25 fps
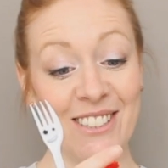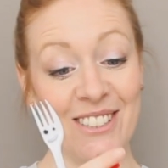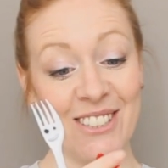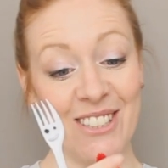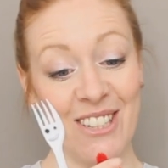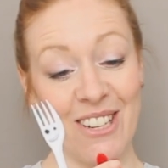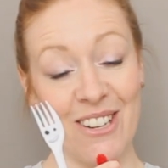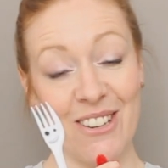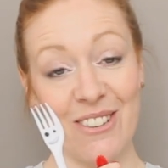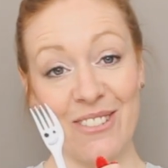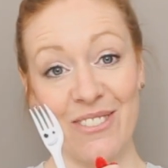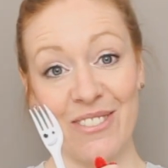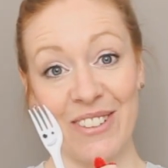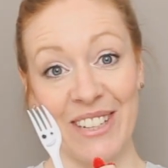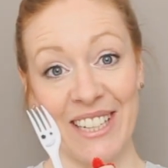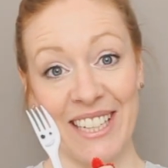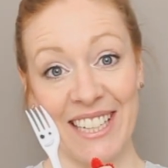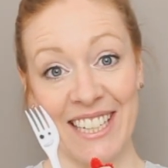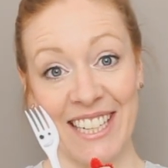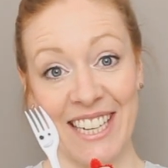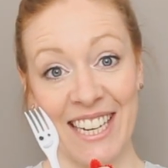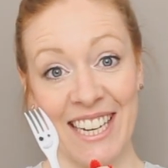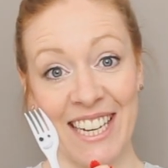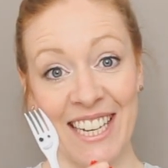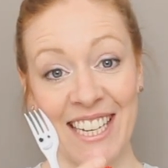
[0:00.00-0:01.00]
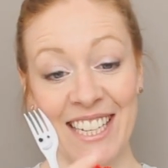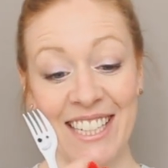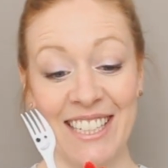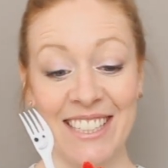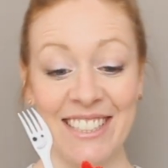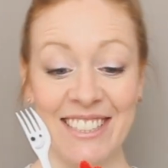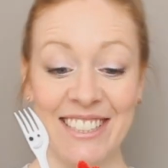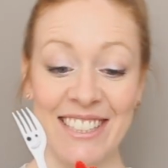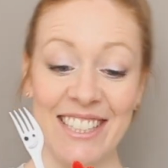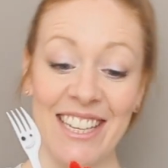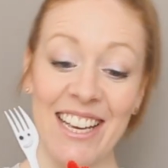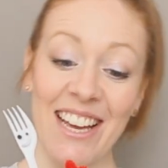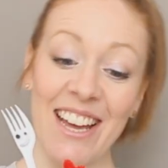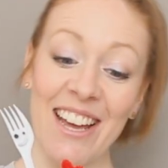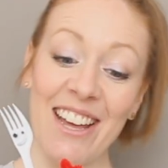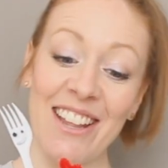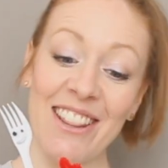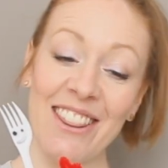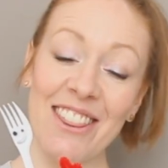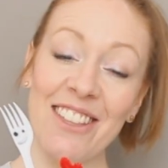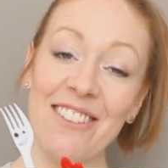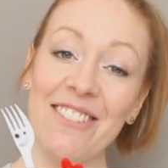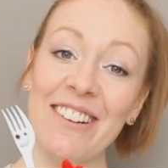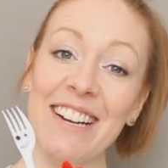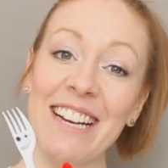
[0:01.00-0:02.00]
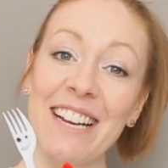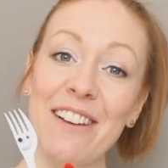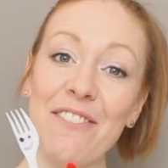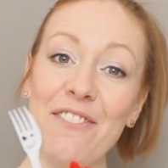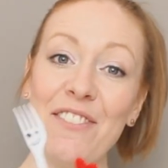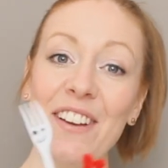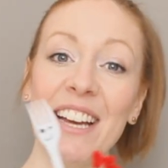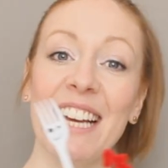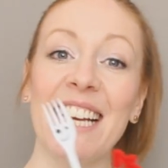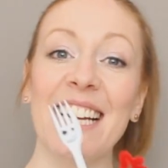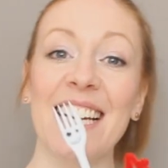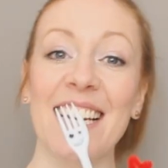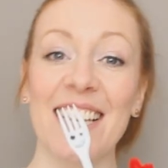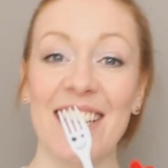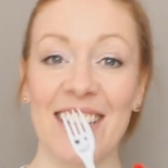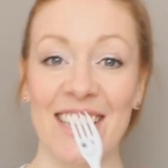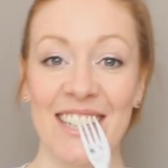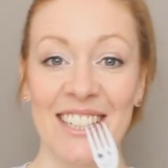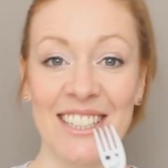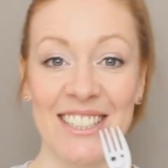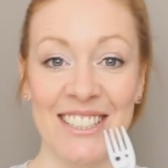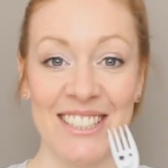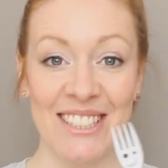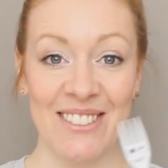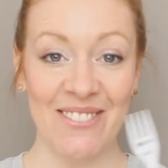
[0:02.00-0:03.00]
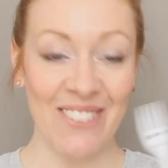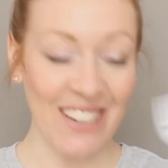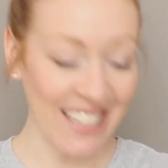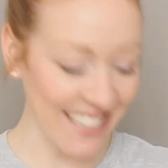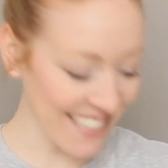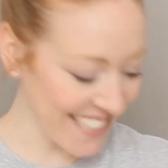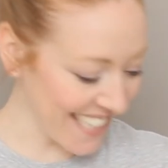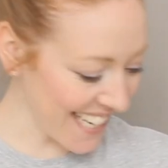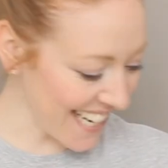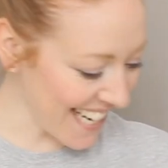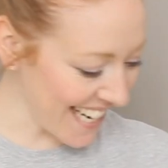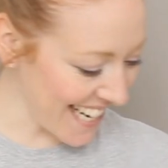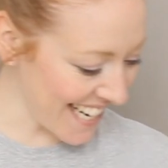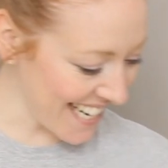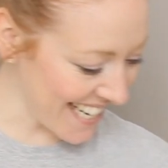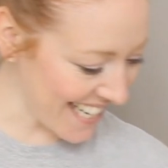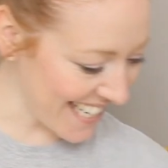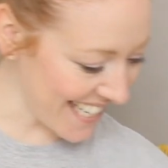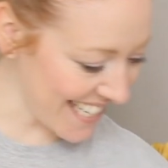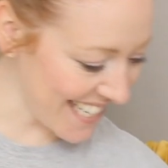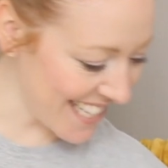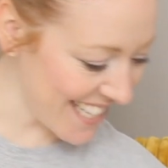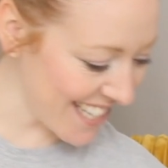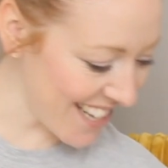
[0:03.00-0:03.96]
2 fingers, 3 fingers. Well done.